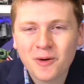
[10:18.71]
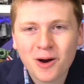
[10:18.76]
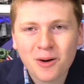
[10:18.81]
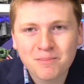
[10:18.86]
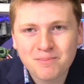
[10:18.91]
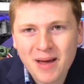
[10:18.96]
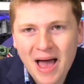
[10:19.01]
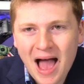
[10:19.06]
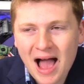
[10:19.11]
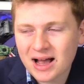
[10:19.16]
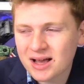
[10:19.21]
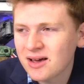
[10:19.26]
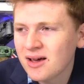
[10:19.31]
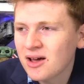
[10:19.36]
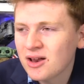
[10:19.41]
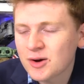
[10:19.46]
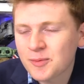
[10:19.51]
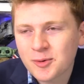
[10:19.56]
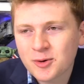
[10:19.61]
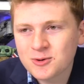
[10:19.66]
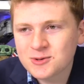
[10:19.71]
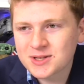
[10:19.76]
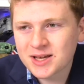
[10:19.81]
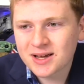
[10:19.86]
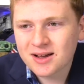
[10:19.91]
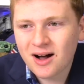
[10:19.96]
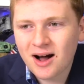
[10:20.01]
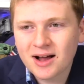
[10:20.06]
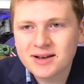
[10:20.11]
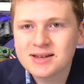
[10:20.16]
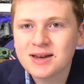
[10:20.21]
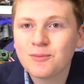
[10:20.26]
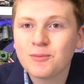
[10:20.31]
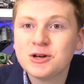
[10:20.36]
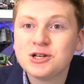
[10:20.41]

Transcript: We are back to producing content.